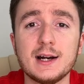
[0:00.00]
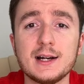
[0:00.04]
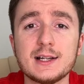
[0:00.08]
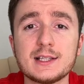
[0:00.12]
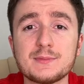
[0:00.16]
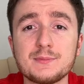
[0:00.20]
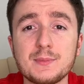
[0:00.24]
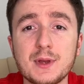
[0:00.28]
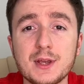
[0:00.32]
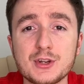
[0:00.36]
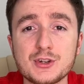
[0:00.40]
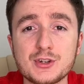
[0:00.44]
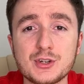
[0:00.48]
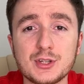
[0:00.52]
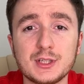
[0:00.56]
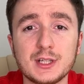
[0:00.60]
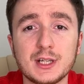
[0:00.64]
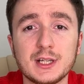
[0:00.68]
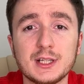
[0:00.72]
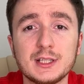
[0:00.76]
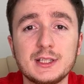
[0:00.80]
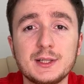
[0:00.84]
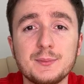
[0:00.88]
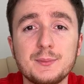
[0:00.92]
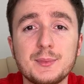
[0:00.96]
As mentioned
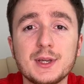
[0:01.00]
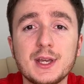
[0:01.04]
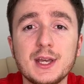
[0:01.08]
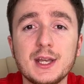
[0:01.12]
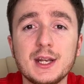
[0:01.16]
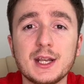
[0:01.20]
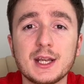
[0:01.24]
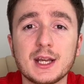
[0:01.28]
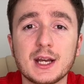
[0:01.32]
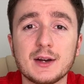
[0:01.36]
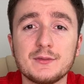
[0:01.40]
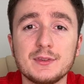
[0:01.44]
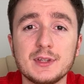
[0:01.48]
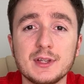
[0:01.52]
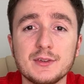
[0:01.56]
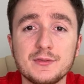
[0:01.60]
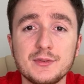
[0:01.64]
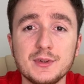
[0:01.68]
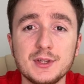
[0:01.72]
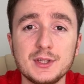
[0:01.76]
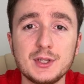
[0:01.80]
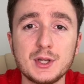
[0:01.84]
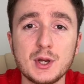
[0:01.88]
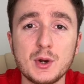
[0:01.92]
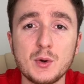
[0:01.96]
at the beginning of the
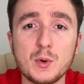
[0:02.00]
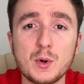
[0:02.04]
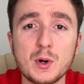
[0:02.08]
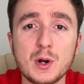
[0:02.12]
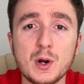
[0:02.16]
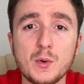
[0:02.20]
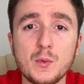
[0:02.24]
video,